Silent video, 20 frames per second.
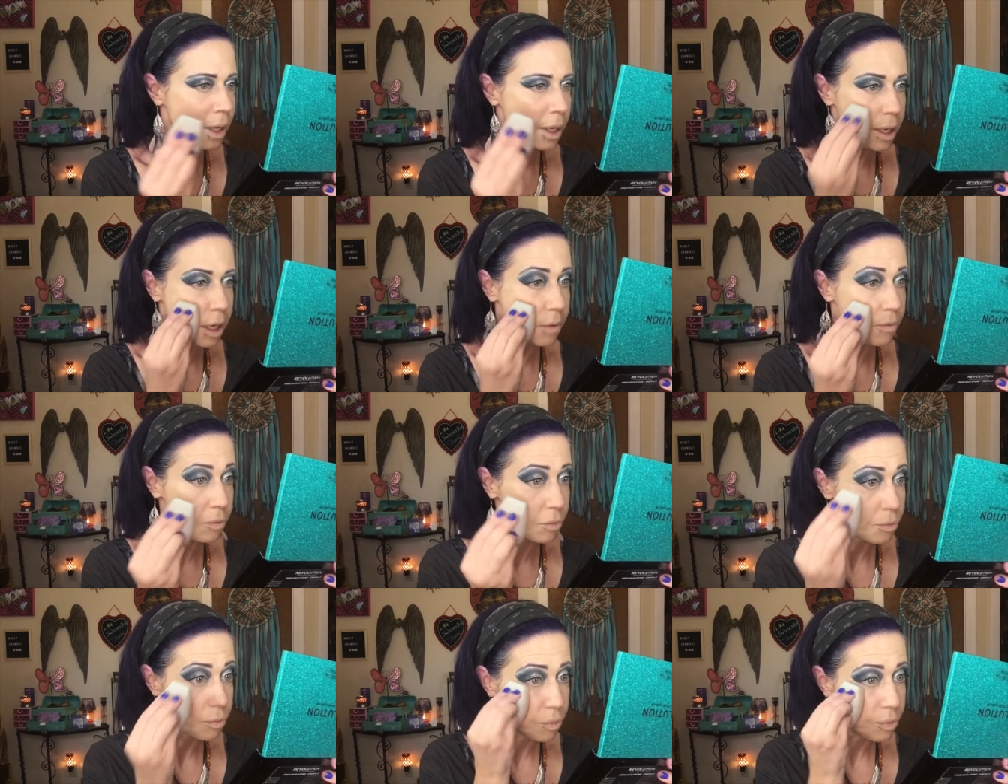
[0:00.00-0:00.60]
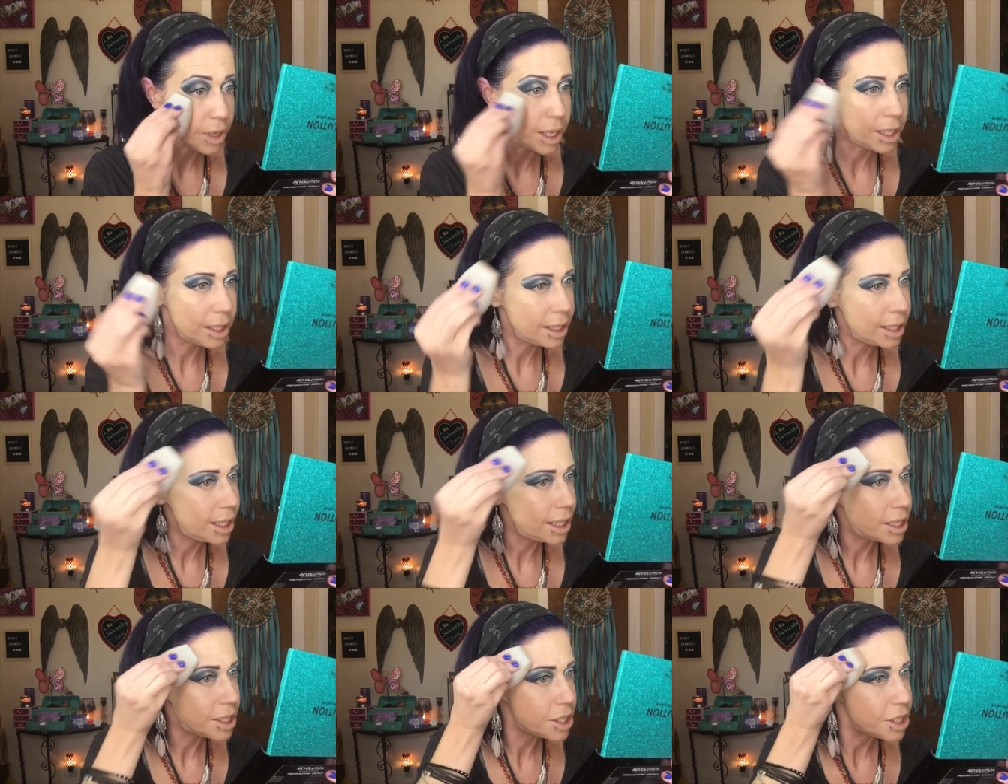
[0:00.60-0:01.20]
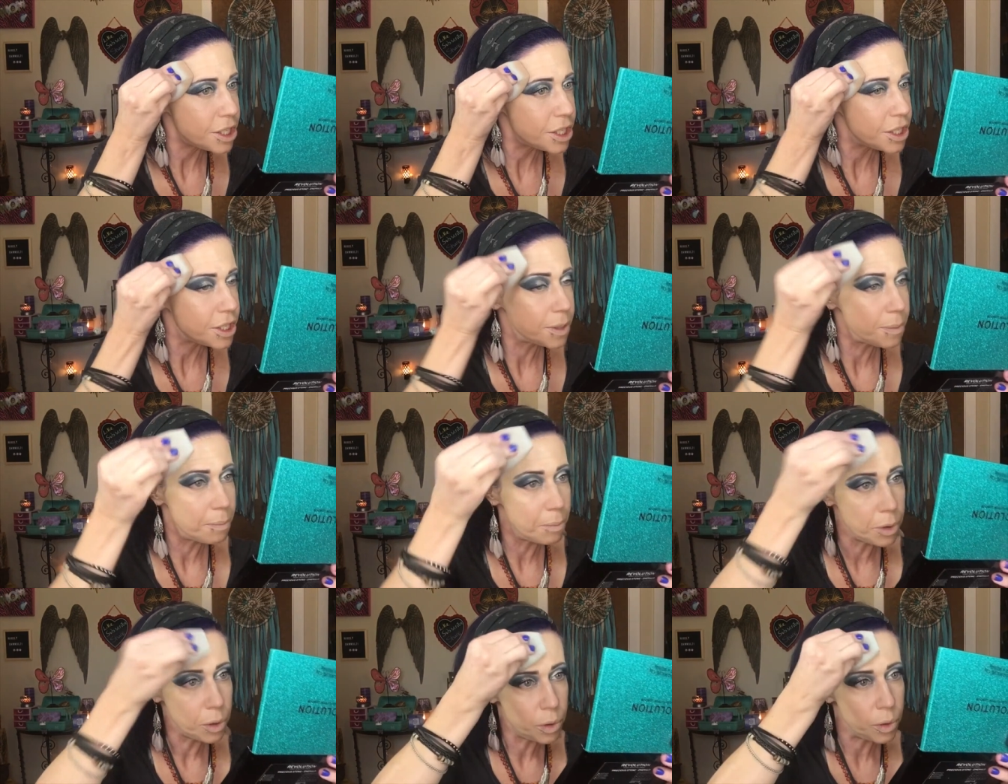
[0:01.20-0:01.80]
It really
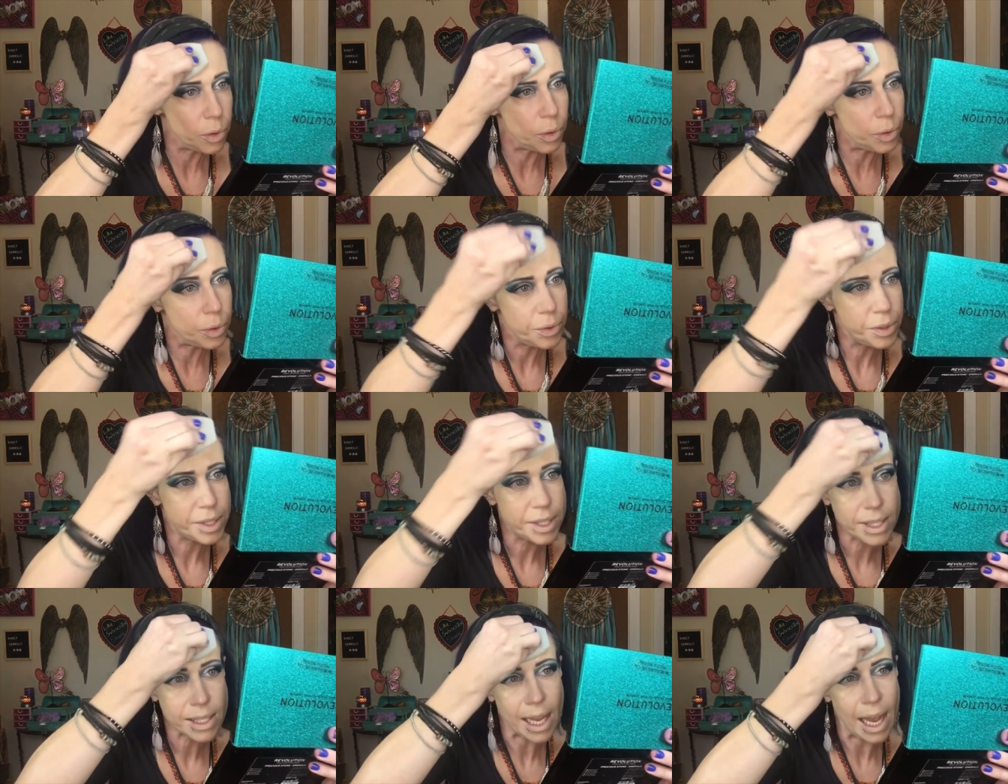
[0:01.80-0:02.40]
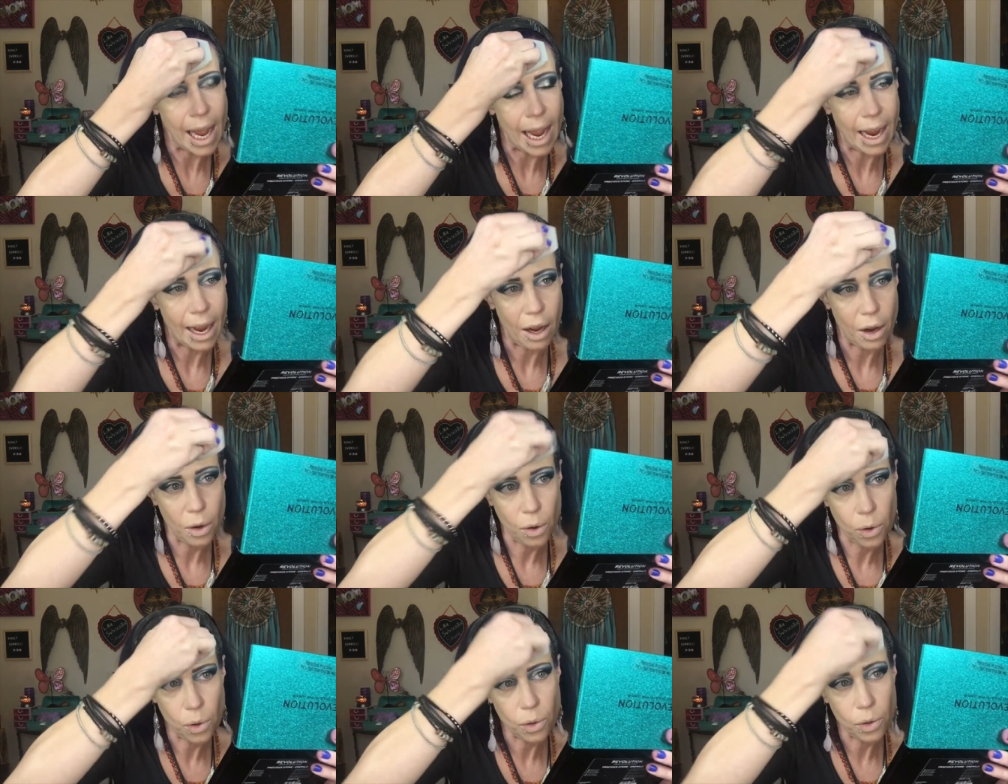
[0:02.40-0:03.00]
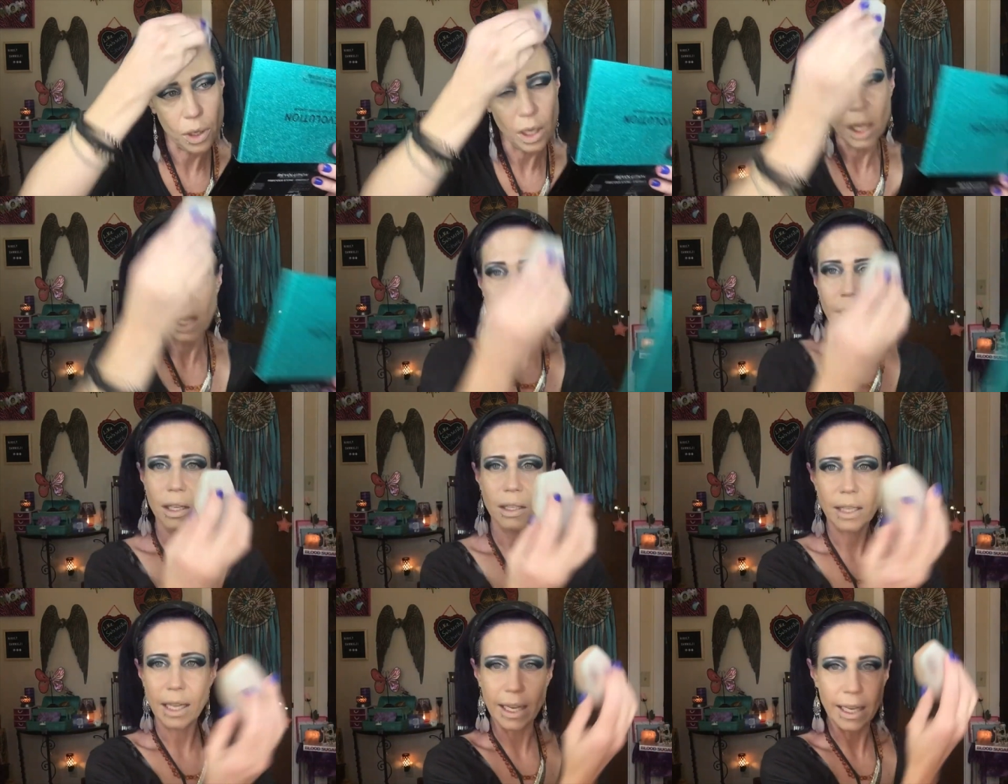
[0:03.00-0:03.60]
smooths out.
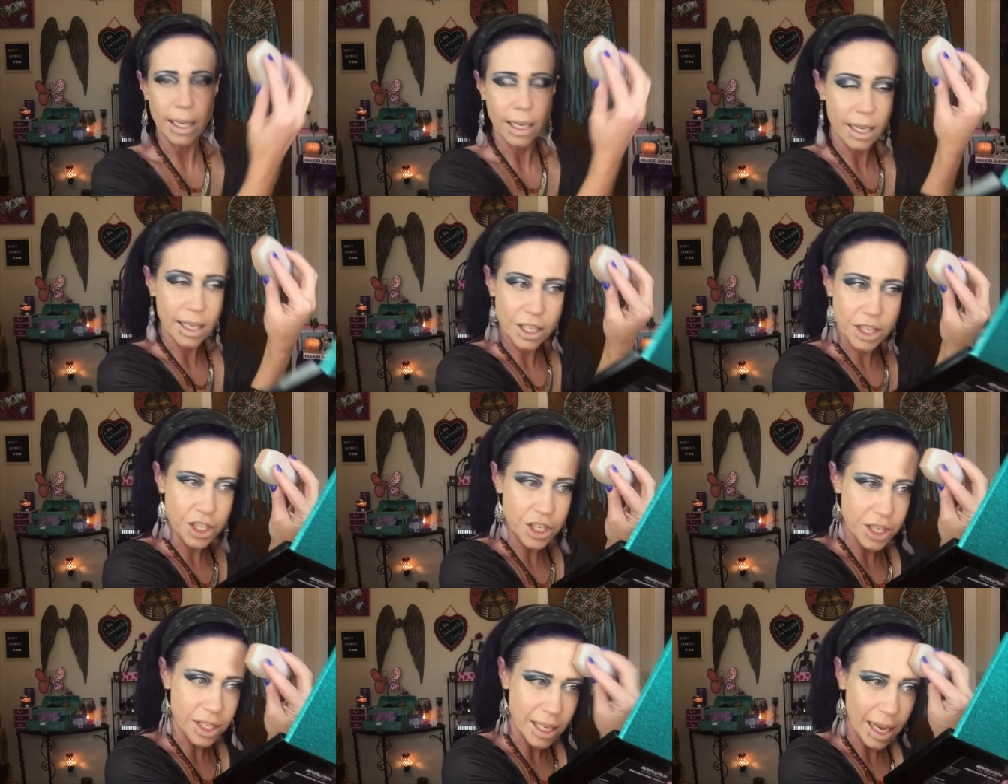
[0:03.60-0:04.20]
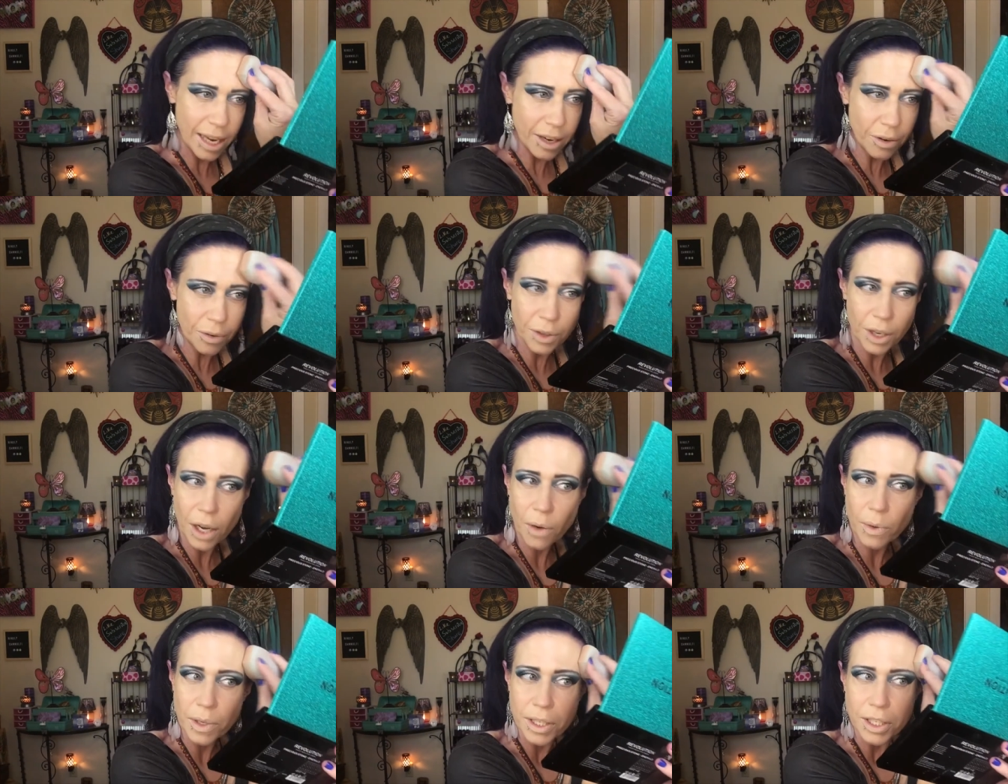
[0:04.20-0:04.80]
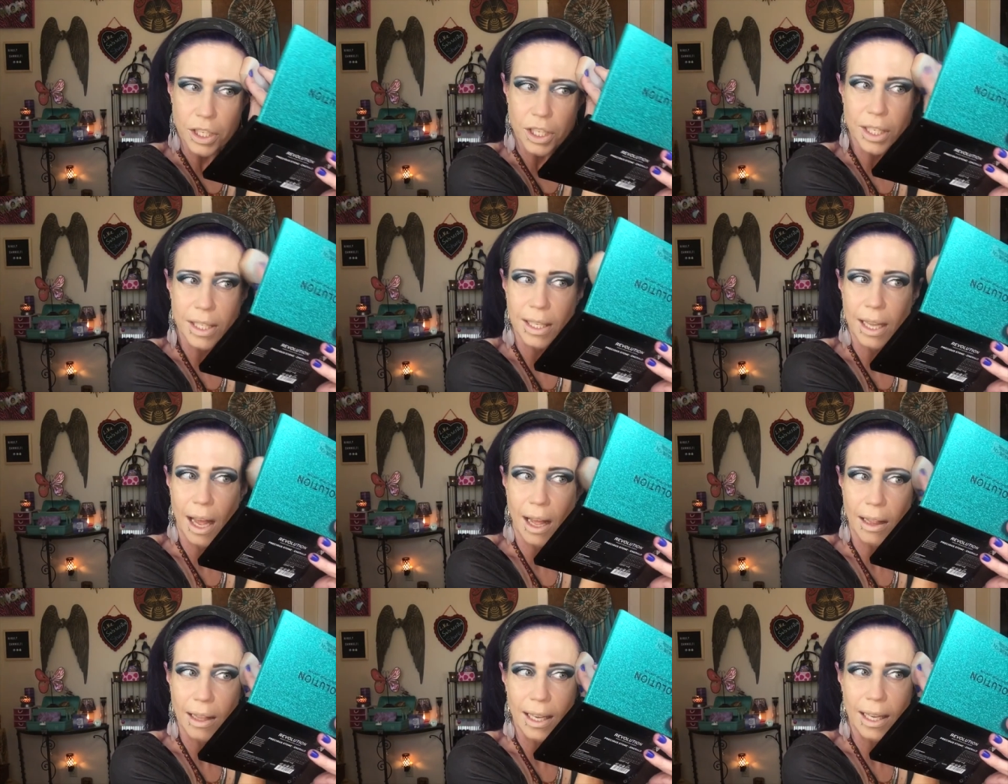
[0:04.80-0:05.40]
Like, it's just, I don't know, it's just
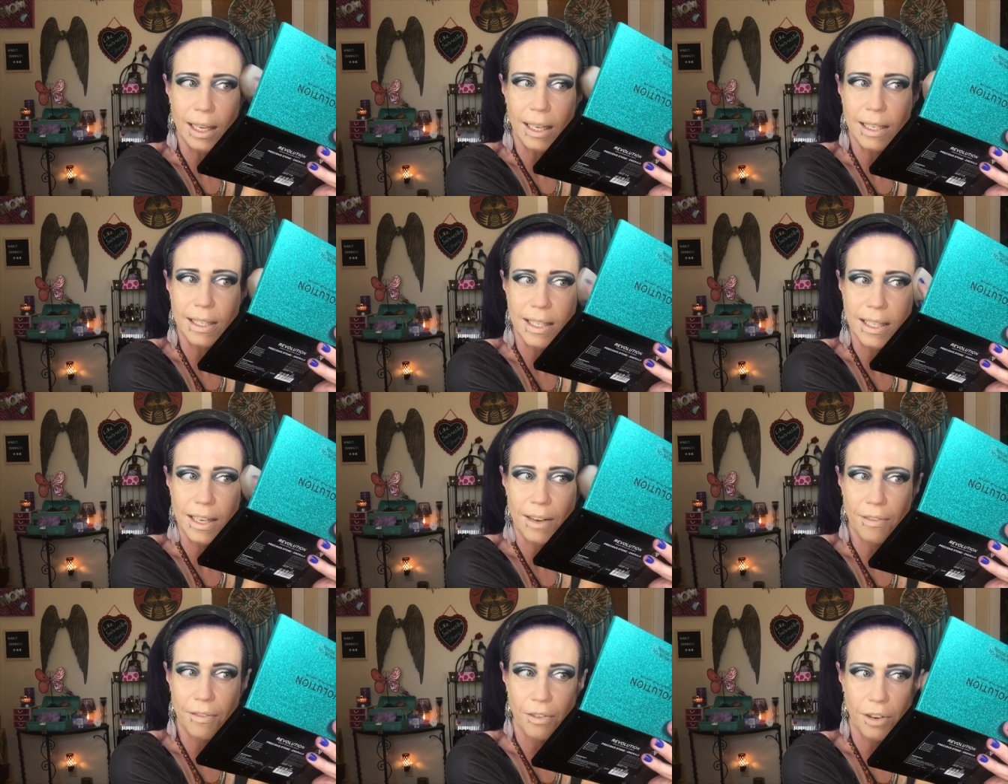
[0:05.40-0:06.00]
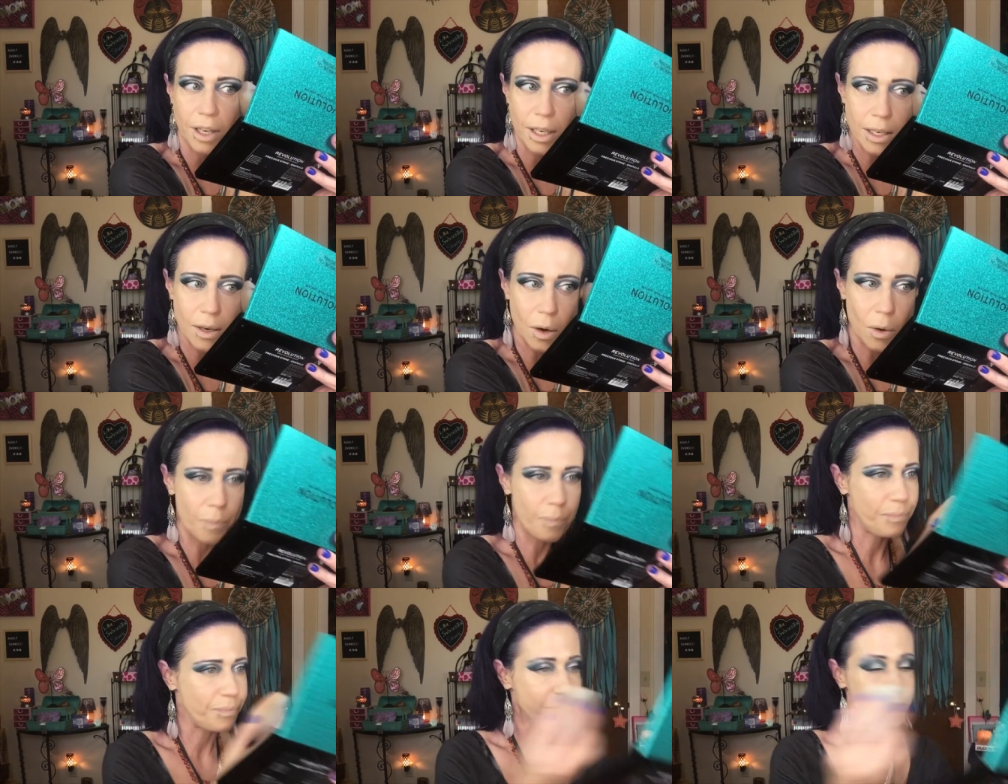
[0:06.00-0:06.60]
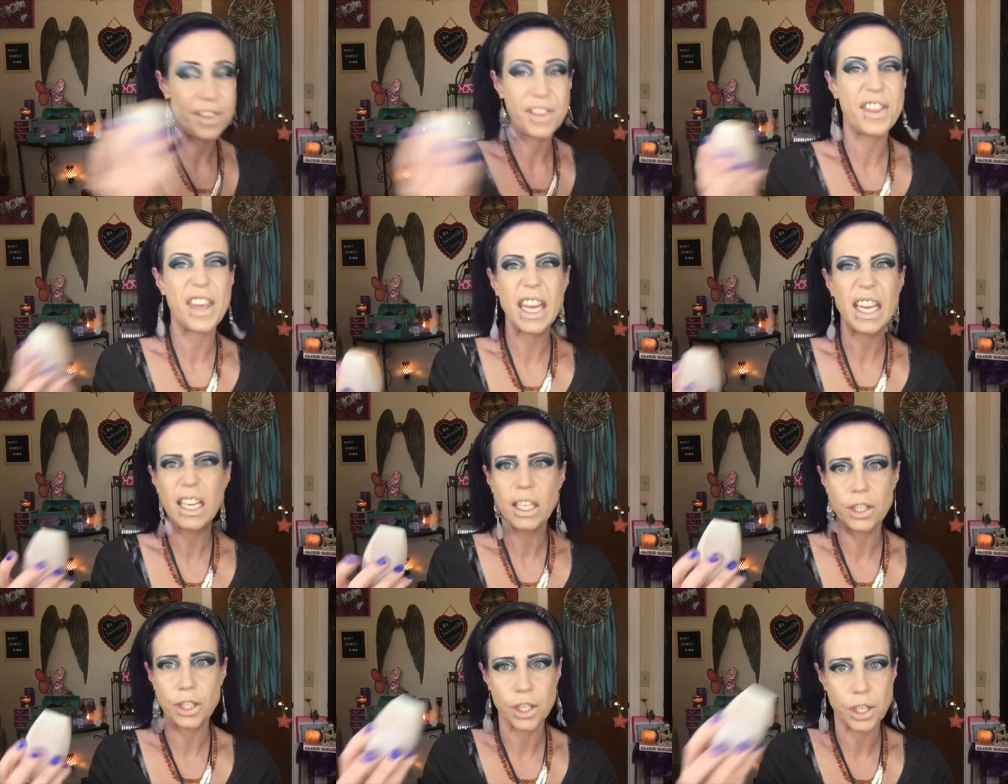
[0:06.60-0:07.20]
got like a different
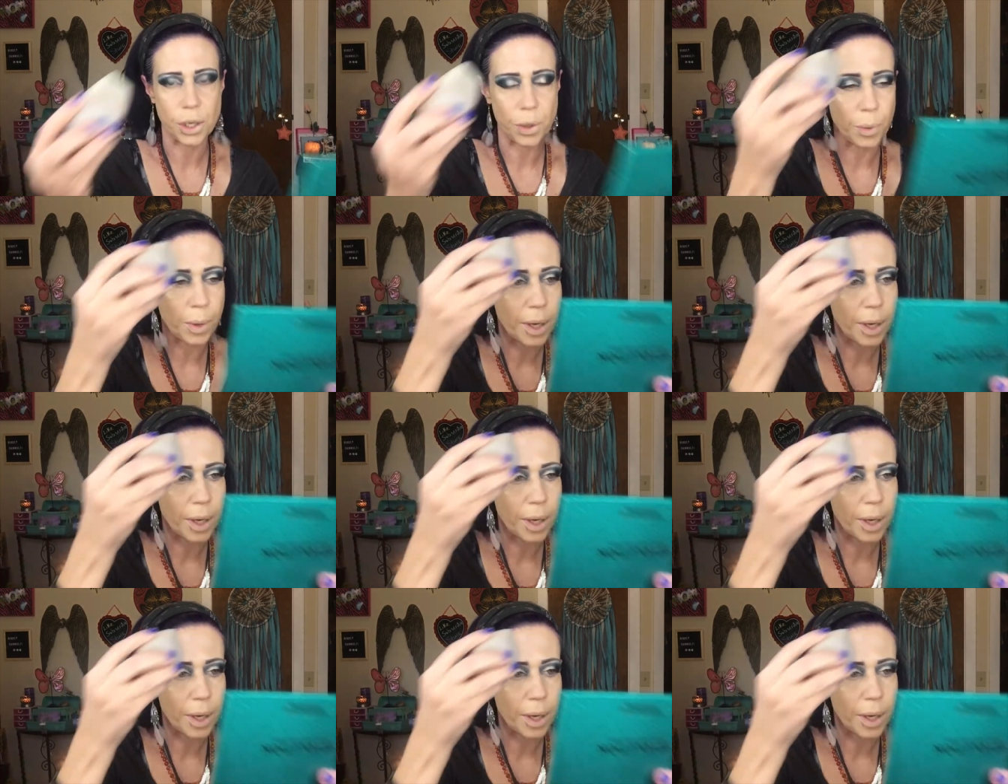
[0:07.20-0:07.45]
thing to